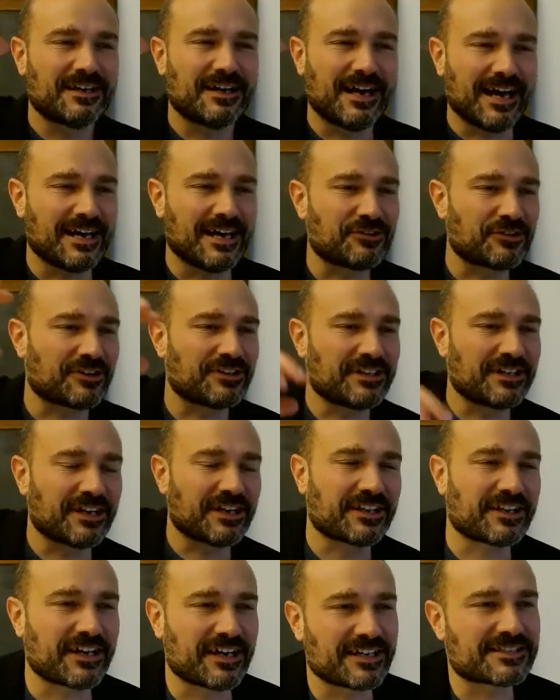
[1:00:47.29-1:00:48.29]
And on the
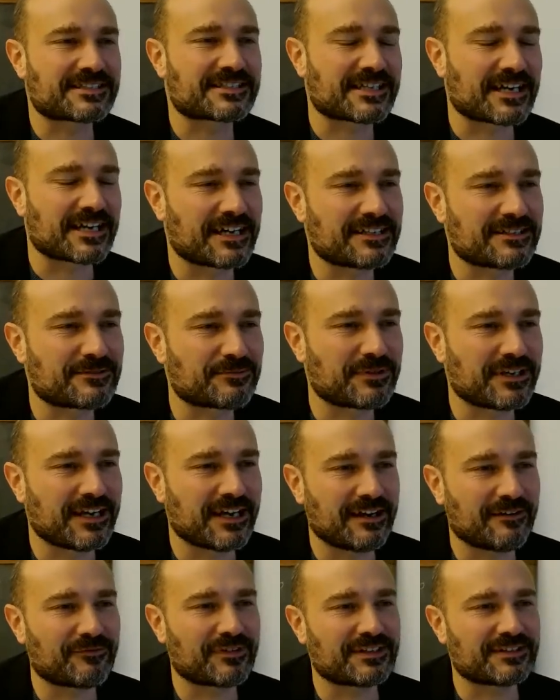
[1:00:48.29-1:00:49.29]
other hand side, we
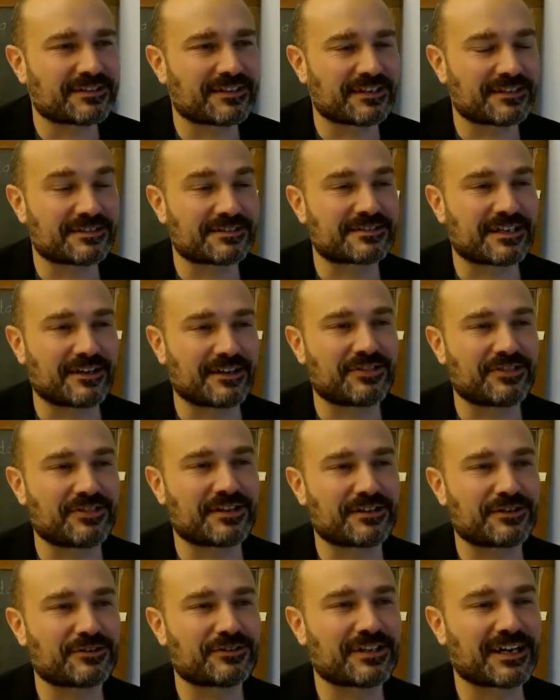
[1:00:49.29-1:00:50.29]
have, and I
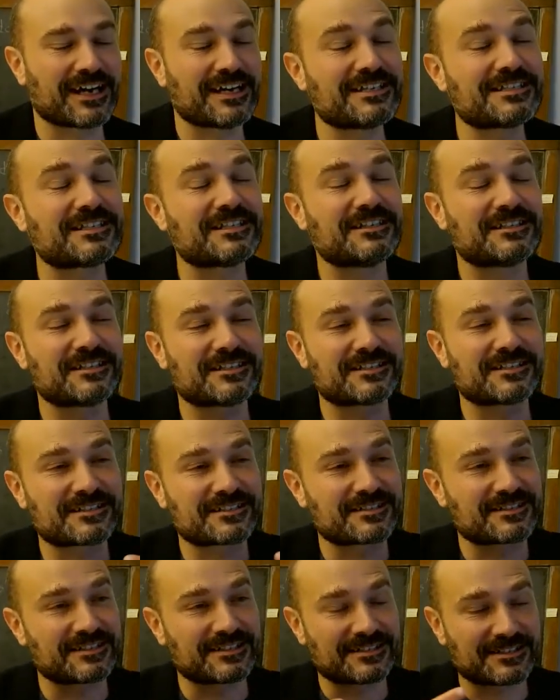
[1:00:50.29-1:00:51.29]
think you nicely
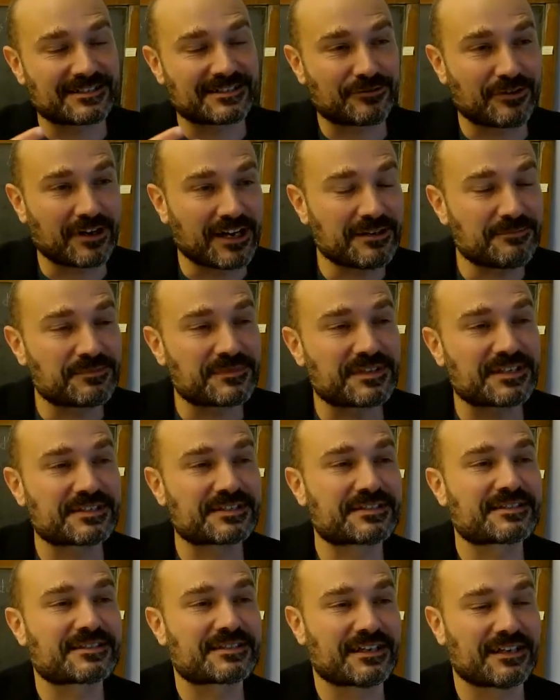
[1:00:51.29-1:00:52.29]
described
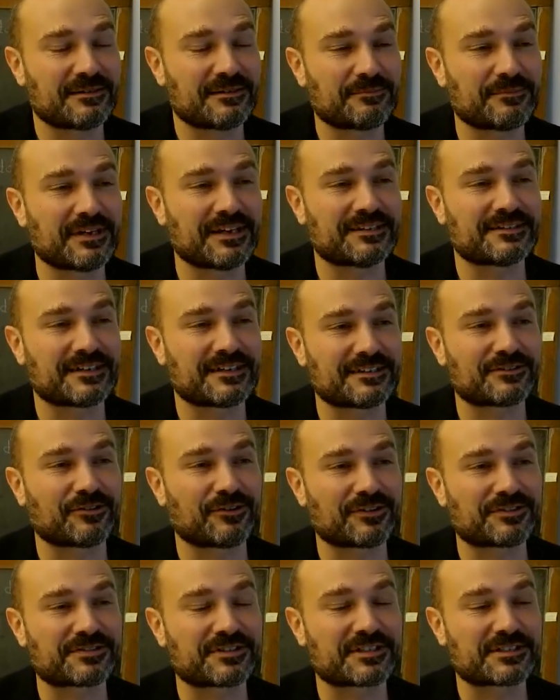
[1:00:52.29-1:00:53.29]
this and
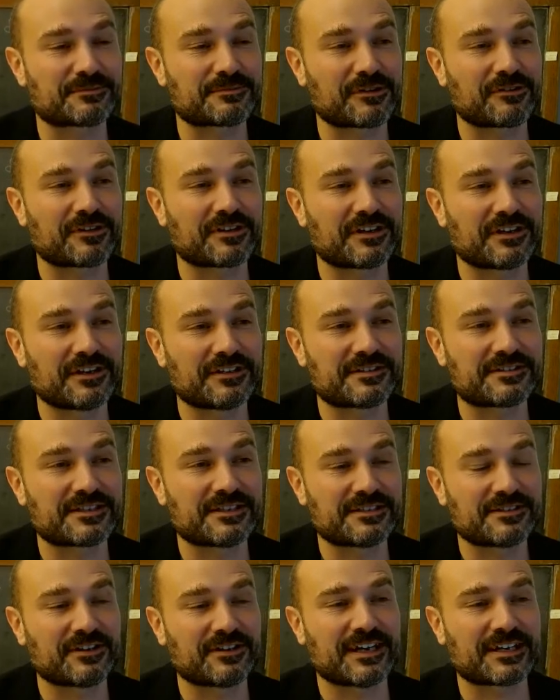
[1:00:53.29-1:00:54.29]
also exploring it
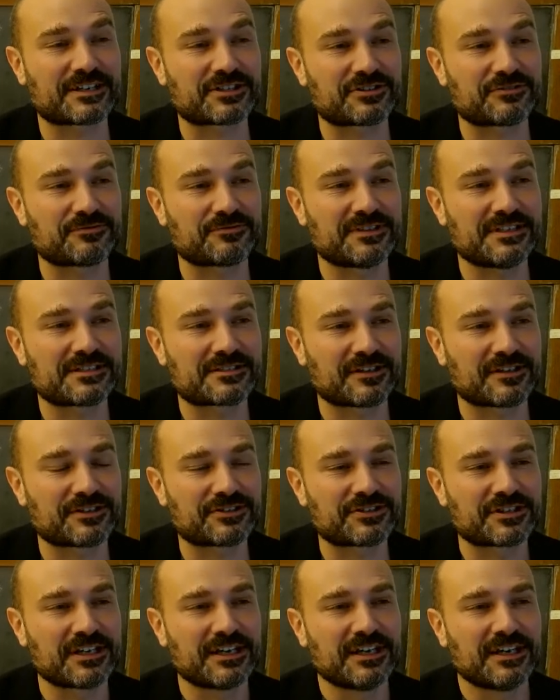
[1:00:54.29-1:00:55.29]
in your action
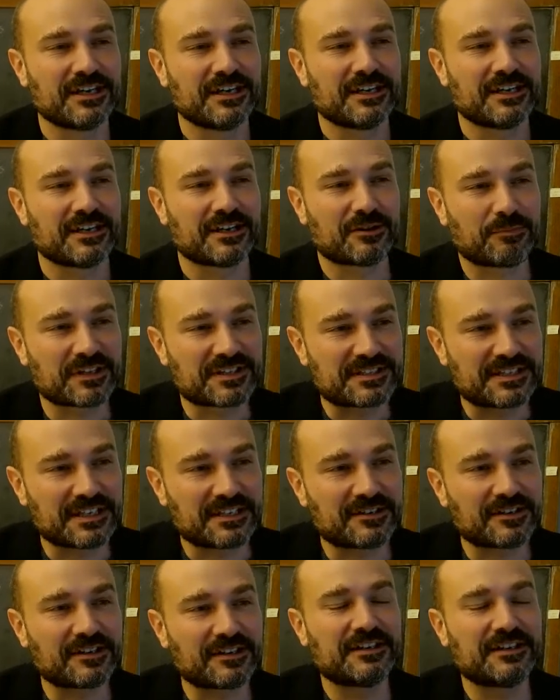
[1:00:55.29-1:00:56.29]
research, you know,
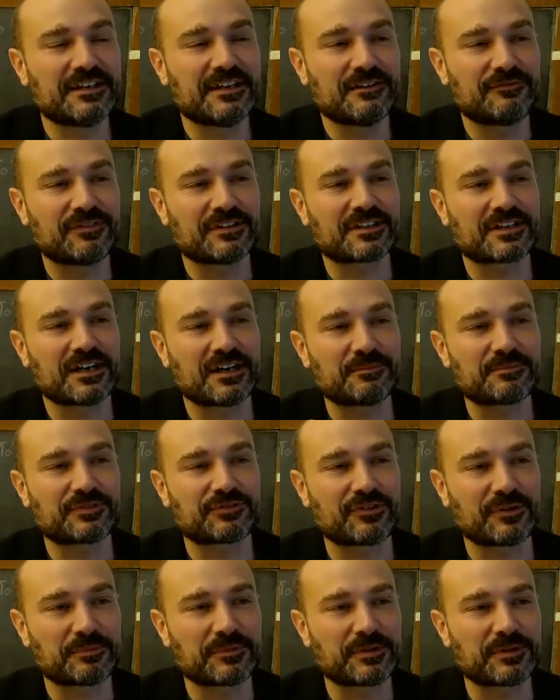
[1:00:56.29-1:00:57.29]
particularly if it
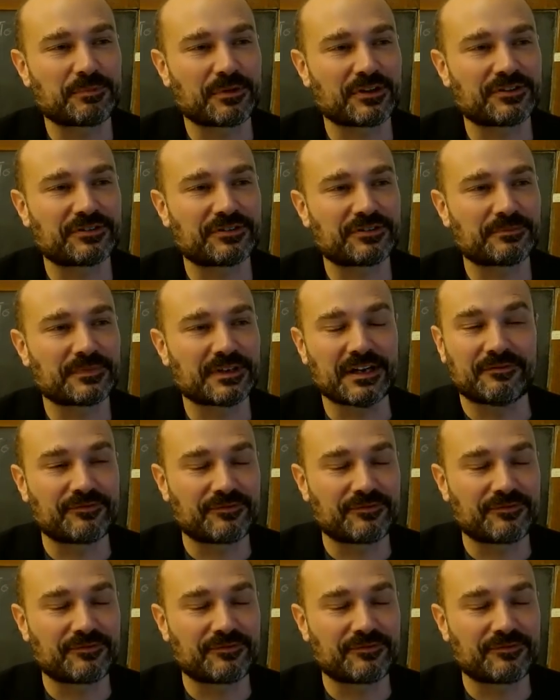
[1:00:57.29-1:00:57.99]
comes from the bottom